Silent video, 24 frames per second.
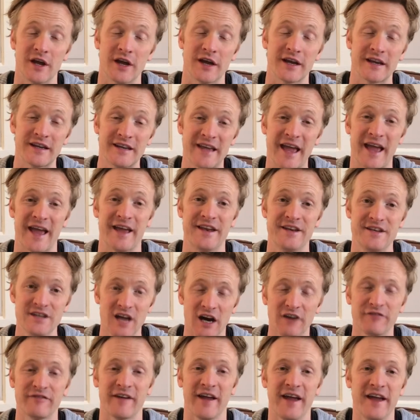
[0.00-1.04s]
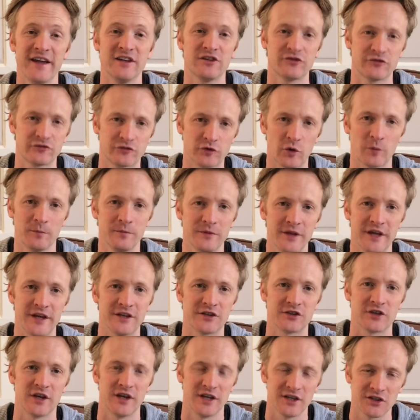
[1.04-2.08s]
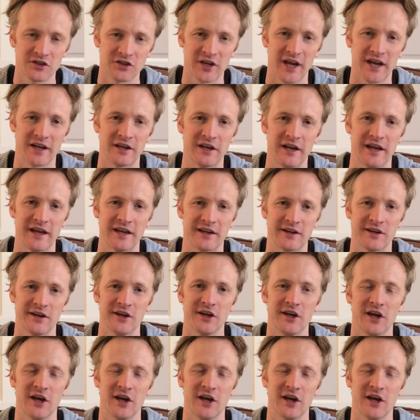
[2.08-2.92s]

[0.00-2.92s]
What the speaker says: get enough edge from this technique